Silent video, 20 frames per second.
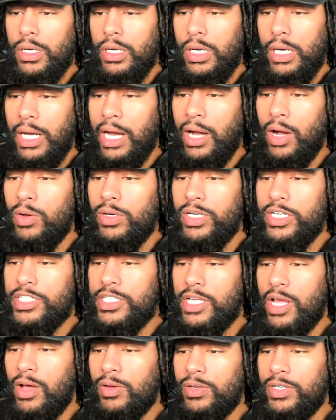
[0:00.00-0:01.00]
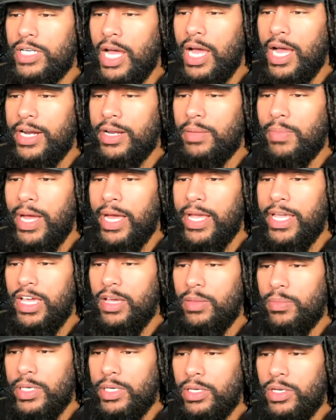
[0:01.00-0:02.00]
I only saw Don in
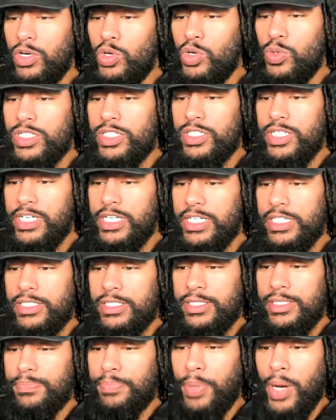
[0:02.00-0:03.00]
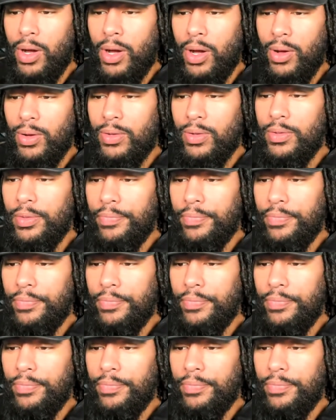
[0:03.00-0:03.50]
Miami. Who is this? Paul.